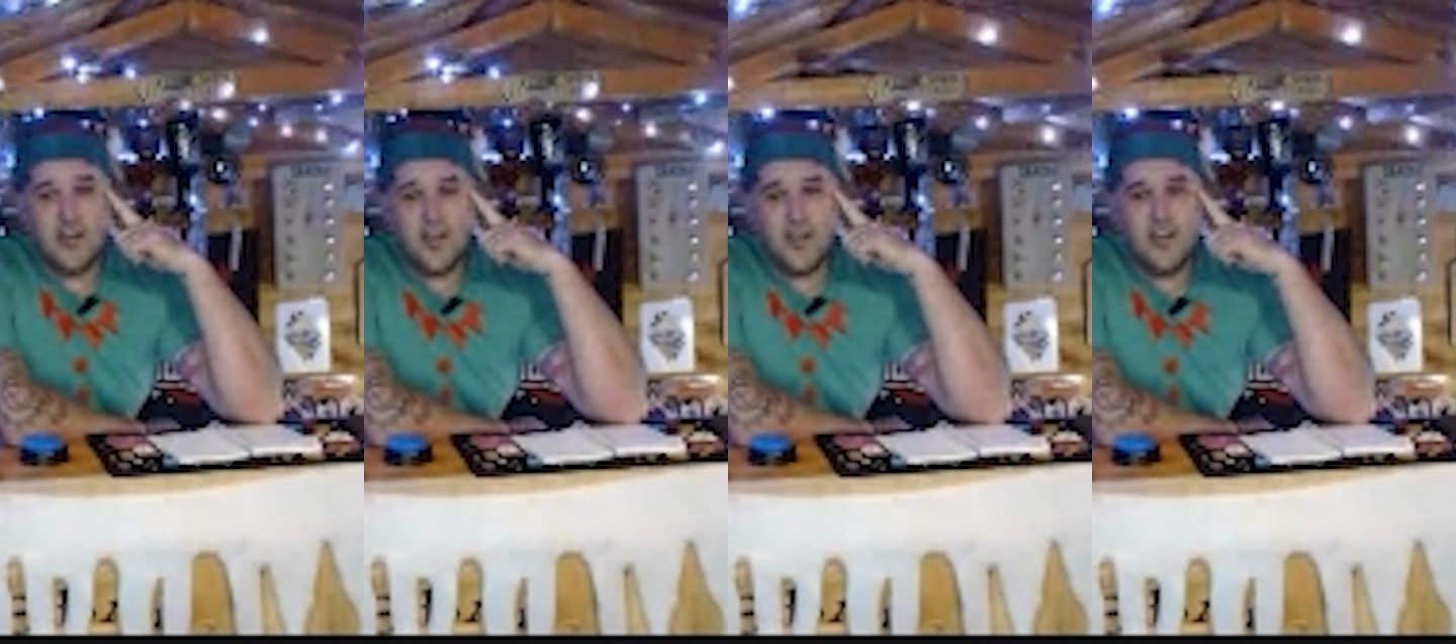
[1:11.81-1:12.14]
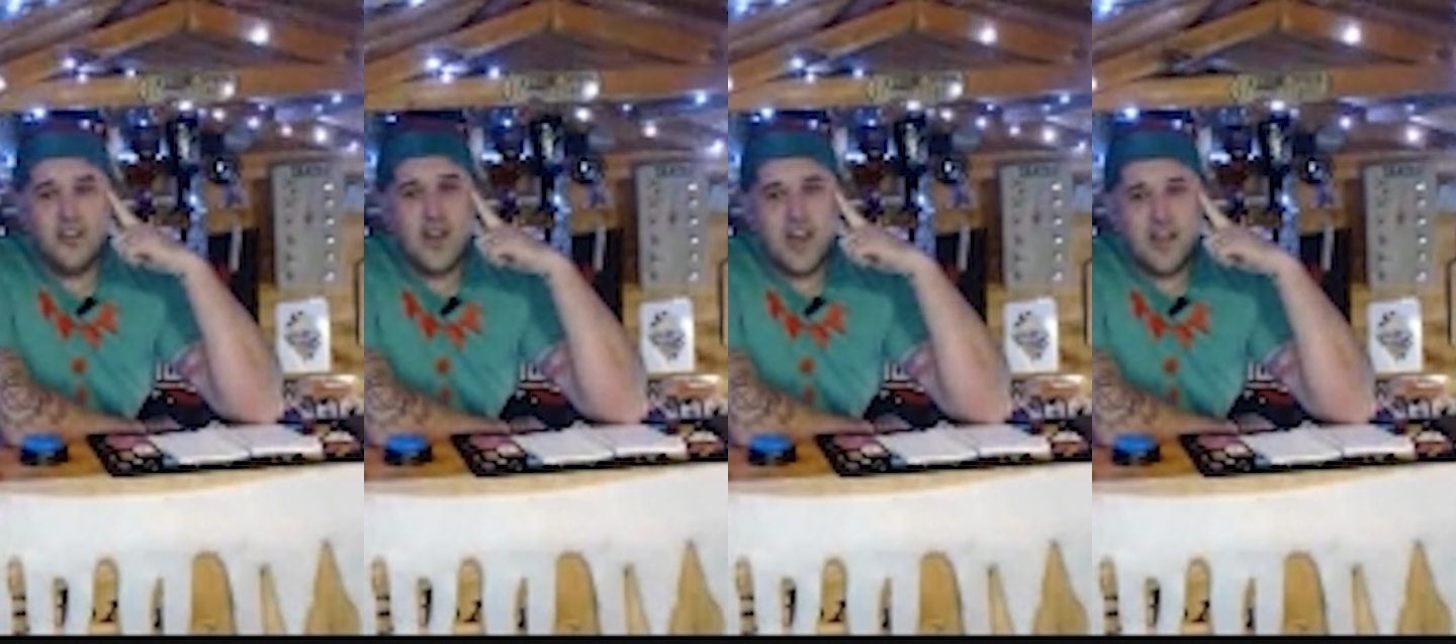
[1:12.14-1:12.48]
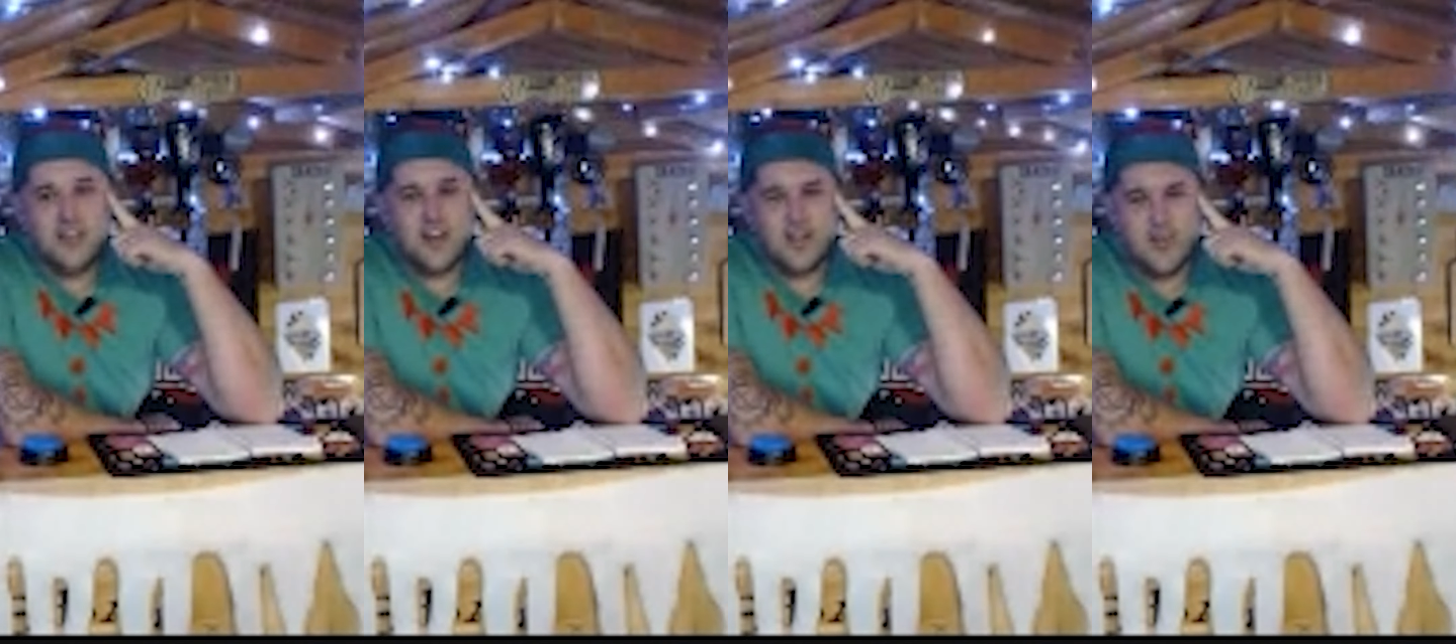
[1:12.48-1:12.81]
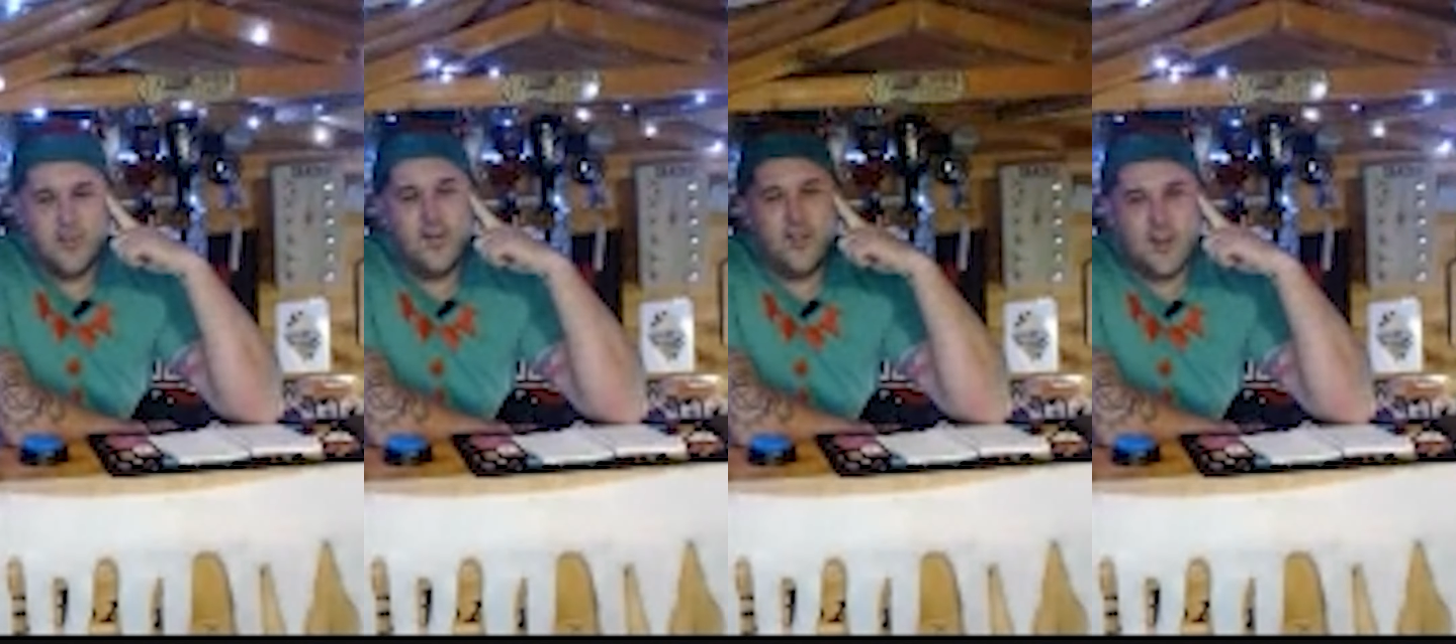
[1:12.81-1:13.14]
And I think I did have
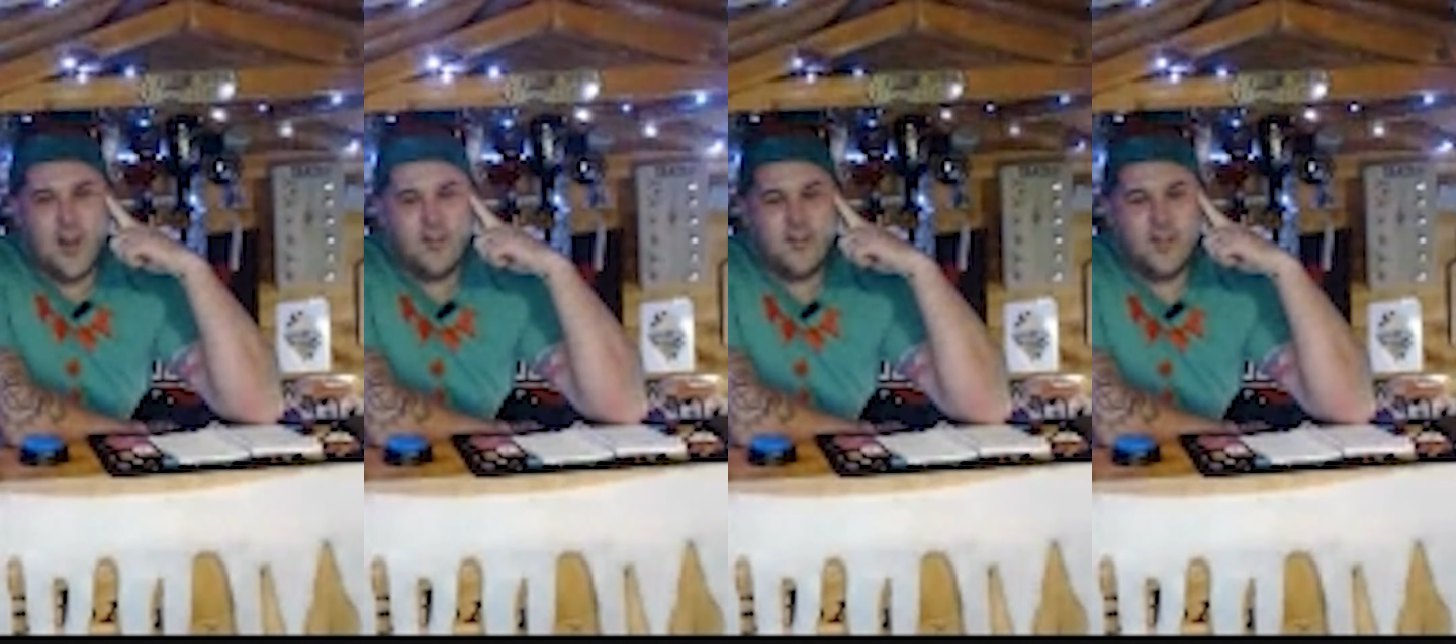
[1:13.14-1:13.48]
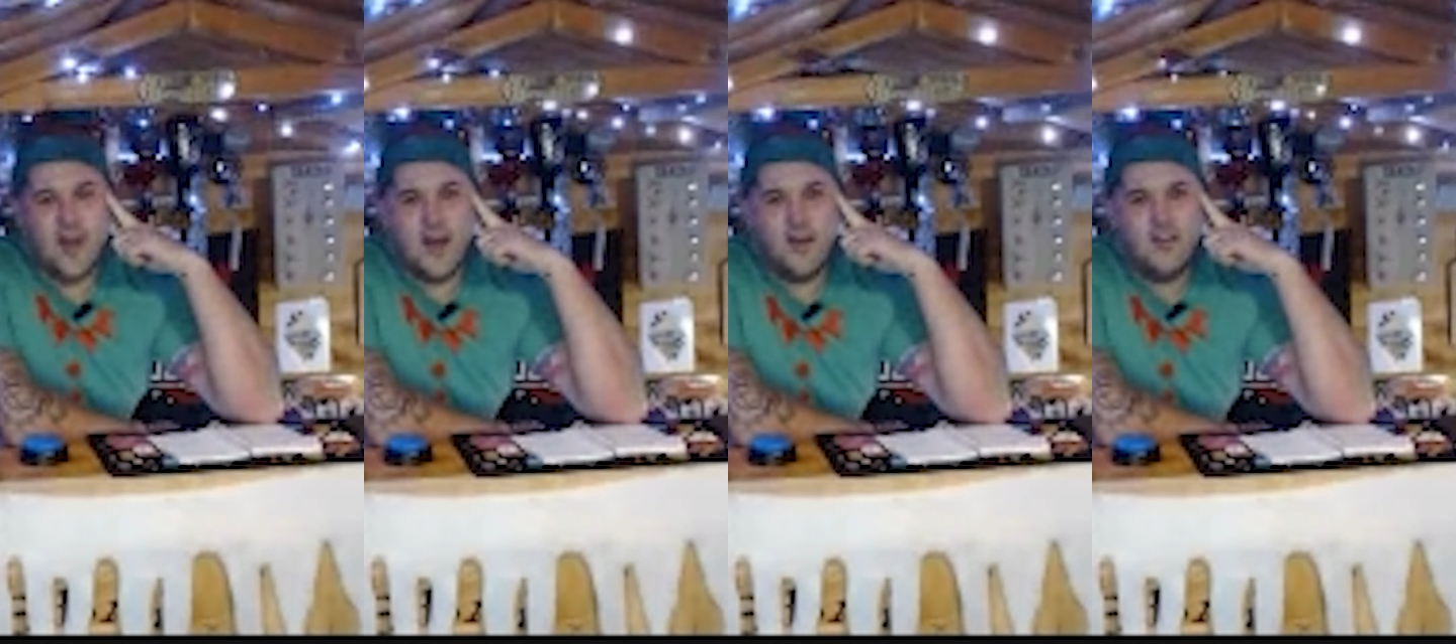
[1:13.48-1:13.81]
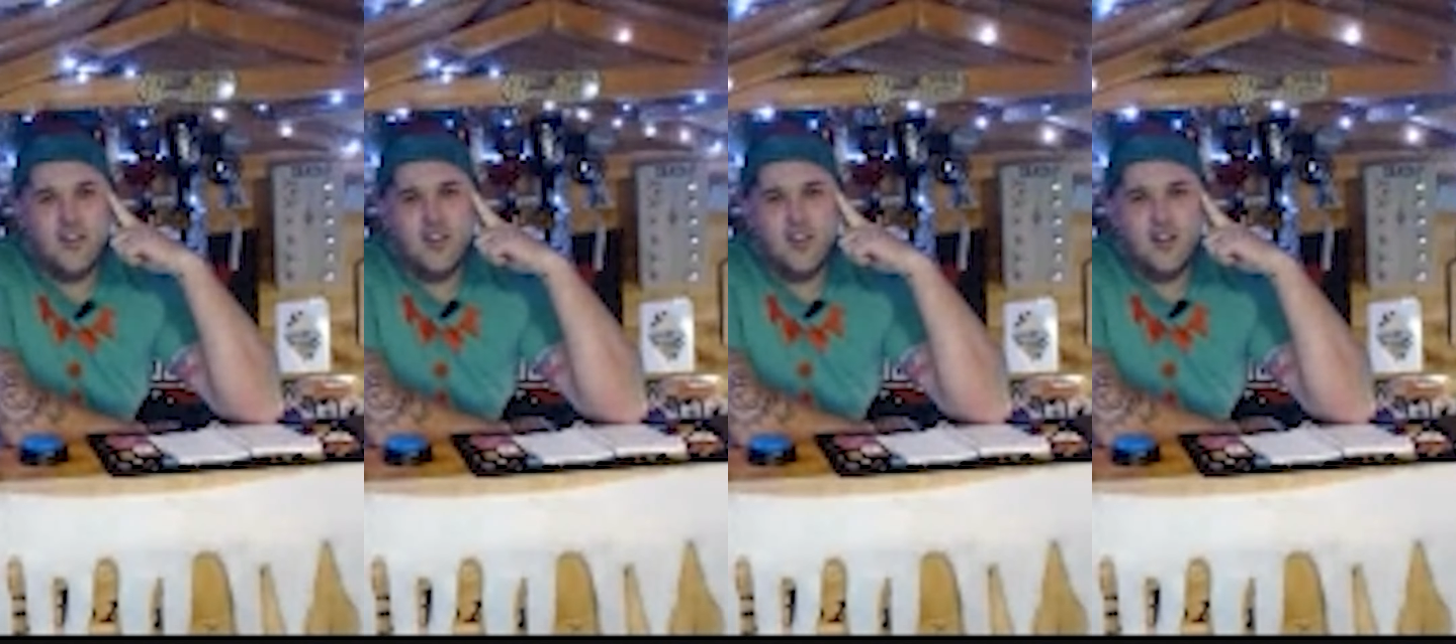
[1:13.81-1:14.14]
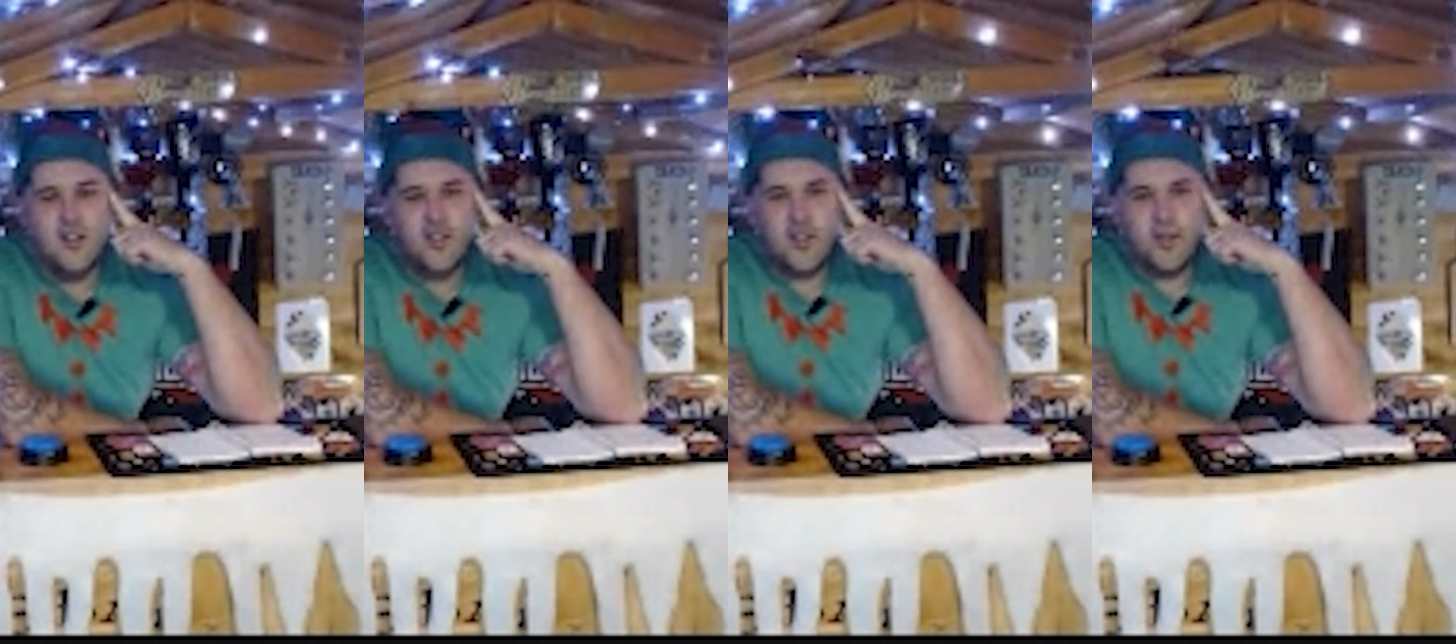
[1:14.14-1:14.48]
a few cans of that,
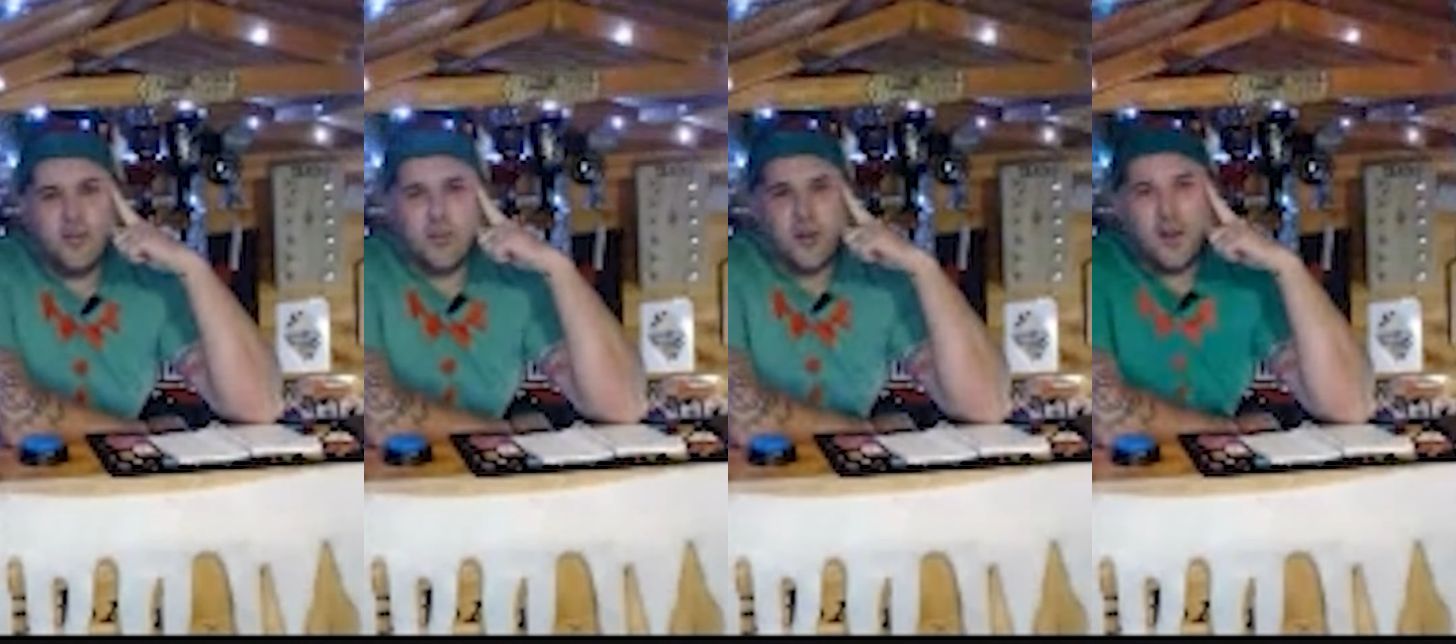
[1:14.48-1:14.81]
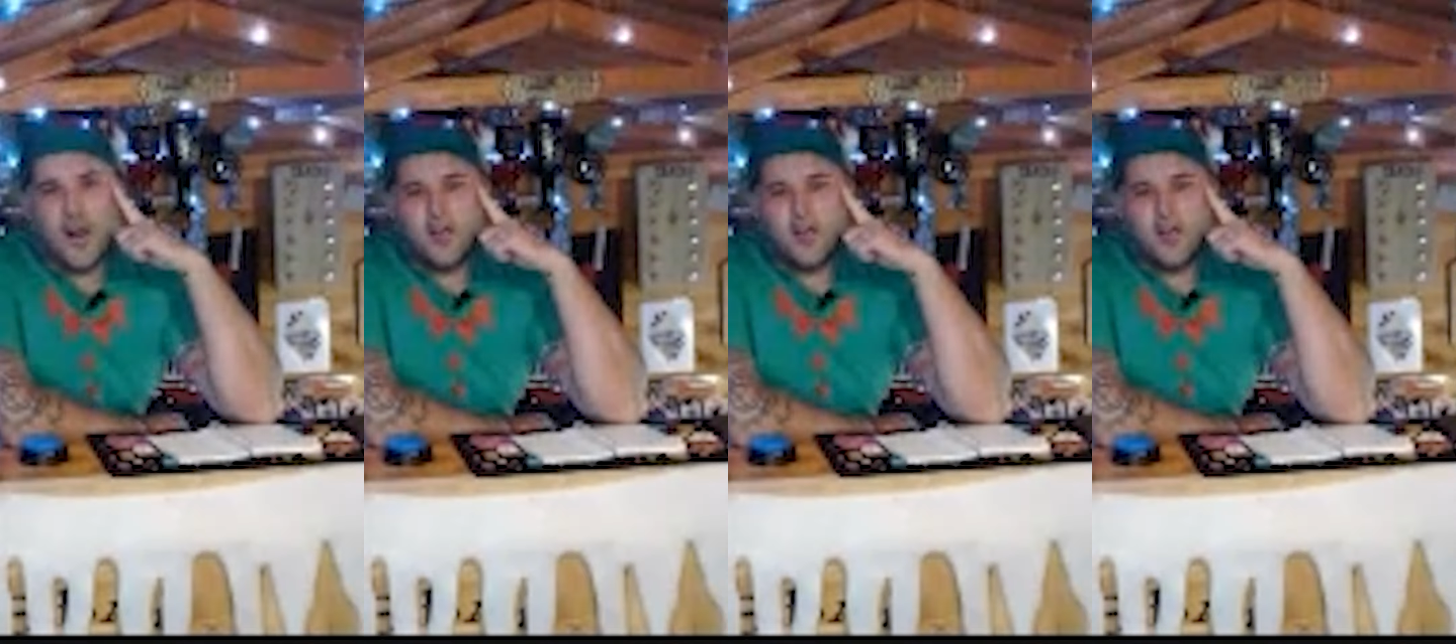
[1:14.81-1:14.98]
so like